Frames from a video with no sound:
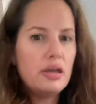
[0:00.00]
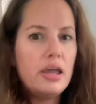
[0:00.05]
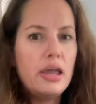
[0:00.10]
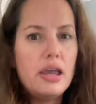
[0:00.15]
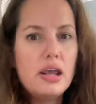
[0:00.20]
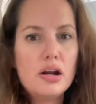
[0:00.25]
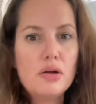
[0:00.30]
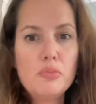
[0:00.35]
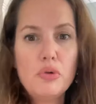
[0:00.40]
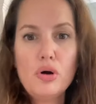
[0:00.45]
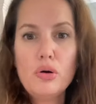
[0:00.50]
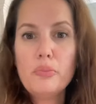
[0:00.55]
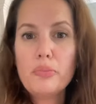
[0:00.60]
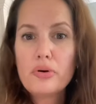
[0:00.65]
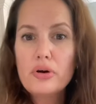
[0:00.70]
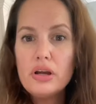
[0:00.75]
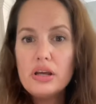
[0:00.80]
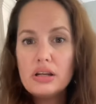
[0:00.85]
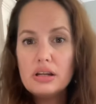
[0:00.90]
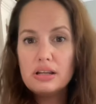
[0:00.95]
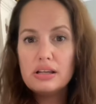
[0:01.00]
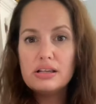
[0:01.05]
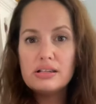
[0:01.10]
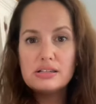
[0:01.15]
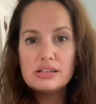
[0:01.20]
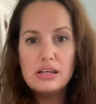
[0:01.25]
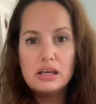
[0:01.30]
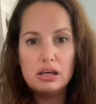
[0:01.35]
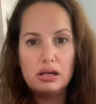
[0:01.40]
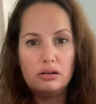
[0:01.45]
animal print is
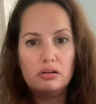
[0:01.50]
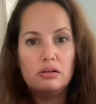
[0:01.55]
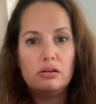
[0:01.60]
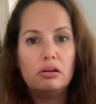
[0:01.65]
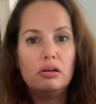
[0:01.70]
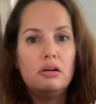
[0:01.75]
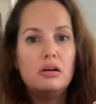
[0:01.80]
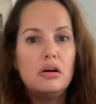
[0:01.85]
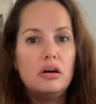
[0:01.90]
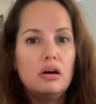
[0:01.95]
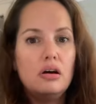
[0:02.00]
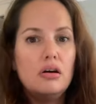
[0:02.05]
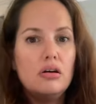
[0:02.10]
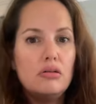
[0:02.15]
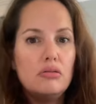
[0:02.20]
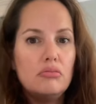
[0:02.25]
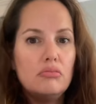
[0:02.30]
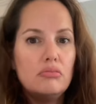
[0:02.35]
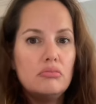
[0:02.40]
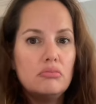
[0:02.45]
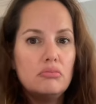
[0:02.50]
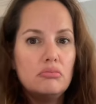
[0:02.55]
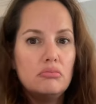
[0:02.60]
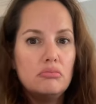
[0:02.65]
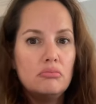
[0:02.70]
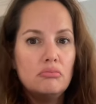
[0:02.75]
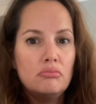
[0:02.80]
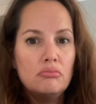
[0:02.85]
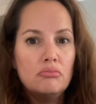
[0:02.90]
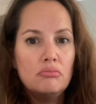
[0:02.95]
in.
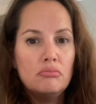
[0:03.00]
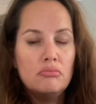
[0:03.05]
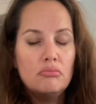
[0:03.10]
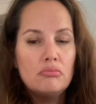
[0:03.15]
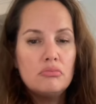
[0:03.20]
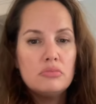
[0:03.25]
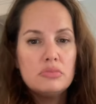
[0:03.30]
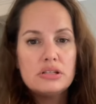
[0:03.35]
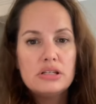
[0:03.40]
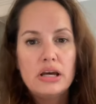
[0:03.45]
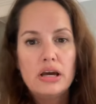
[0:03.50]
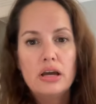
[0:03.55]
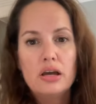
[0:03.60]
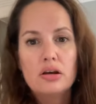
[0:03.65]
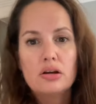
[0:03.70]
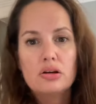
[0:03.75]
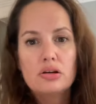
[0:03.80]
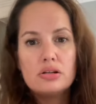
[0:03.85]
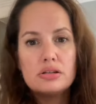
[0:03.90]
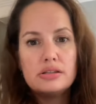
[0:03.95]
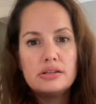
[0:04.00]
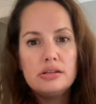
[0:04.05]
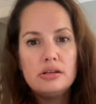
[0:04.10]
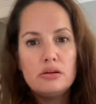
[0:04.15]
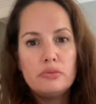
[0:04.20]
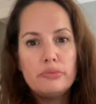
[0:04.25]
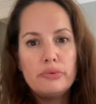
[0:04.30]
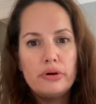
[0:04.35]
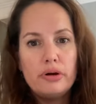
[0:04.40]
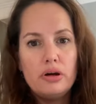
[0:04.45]
Tiger,
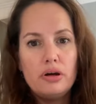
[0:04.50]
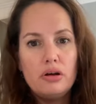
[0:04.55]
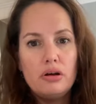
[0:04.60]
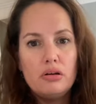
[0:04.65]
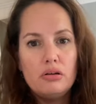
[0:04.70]
zebra,